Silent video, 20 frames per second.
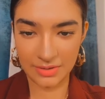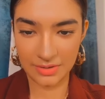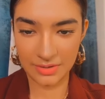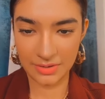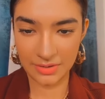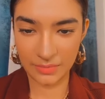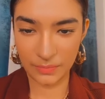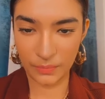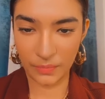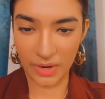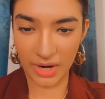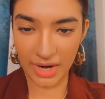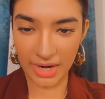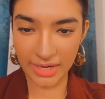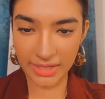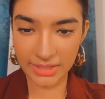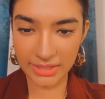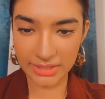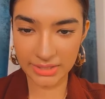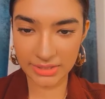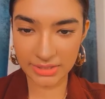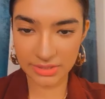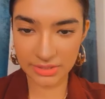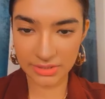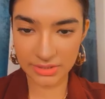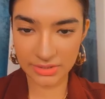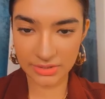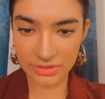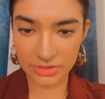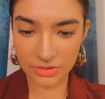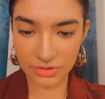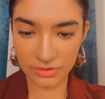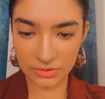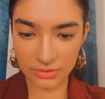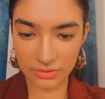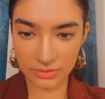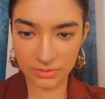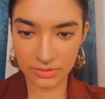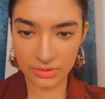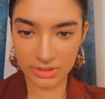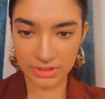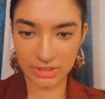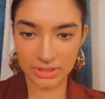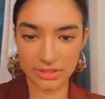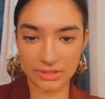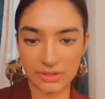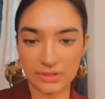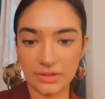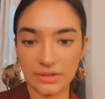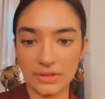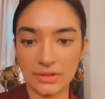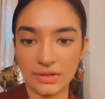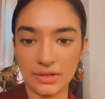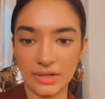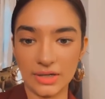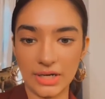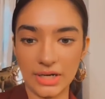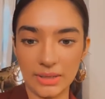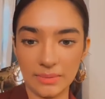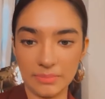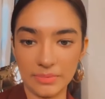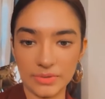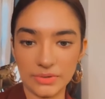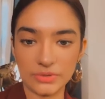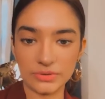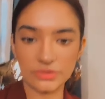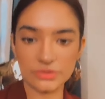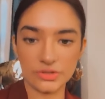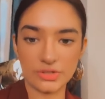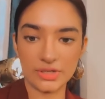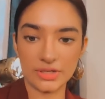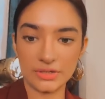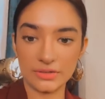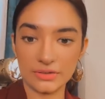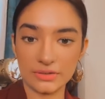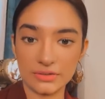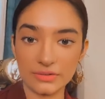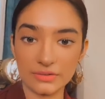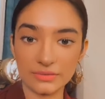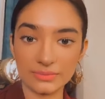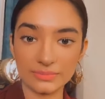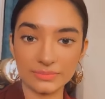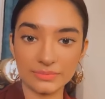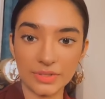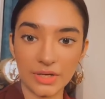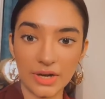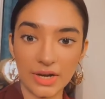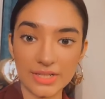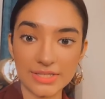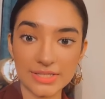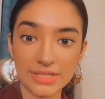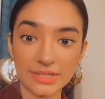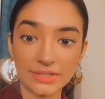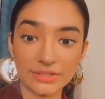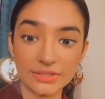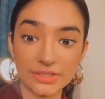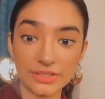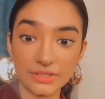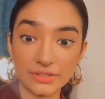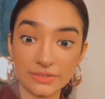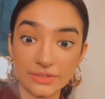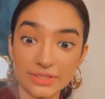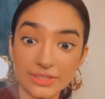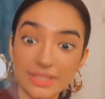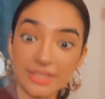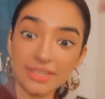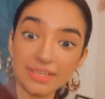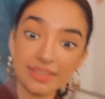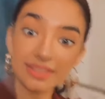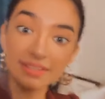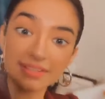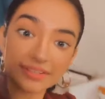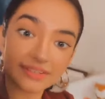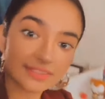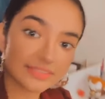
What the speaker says: Why does it show like unable to join? I don't know. Your eyes are literally glowing. Thank you.